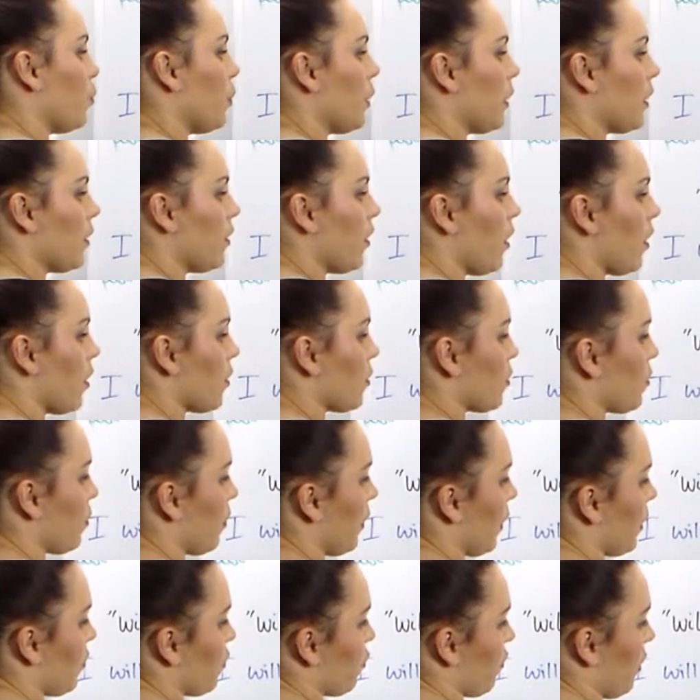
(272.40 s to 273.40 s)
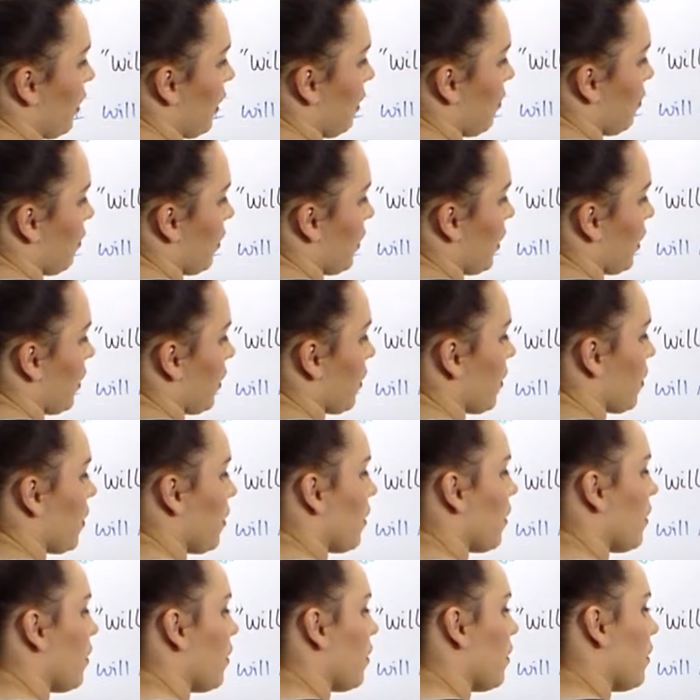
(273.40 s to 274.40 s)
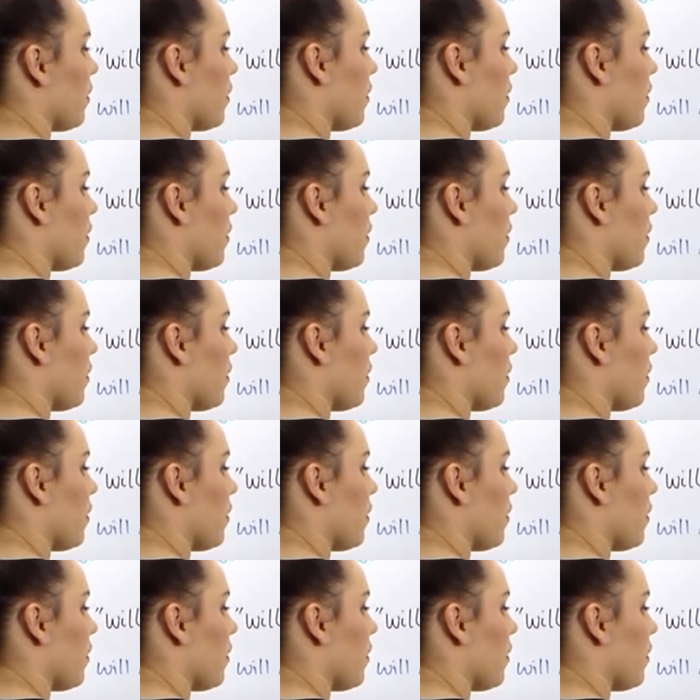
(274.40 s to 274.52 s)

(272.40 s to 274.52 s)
will not be driving